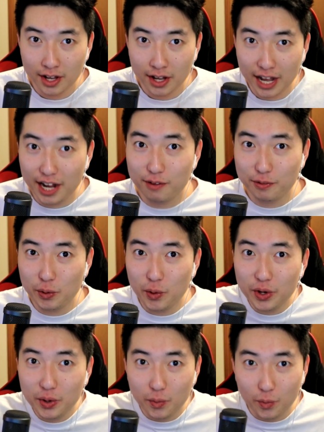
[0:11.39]
Hey
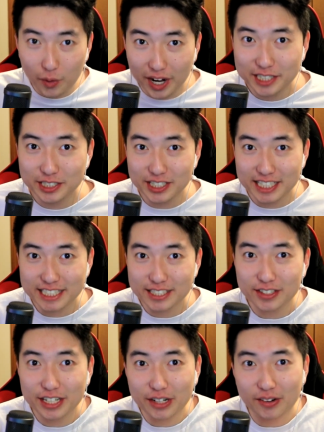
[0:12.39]
everyone, Rage
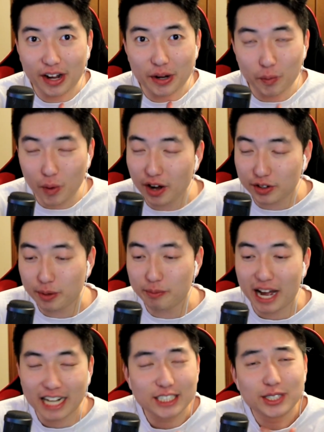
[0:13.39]
Elixir here and welcome
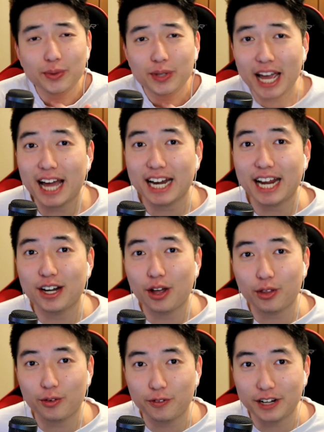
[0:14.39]
back to yet
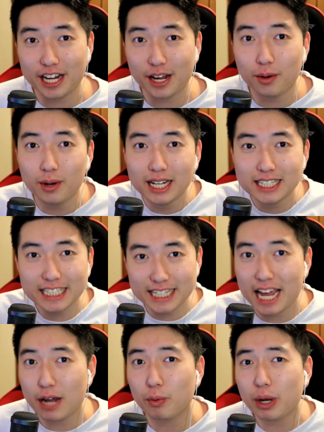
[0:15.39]
another video.
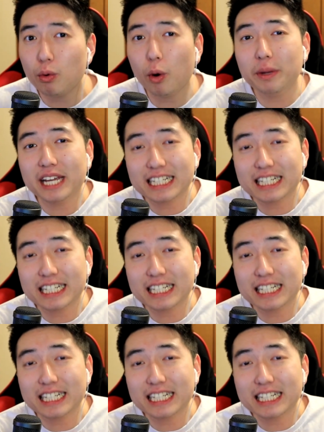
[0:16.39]
Today we will be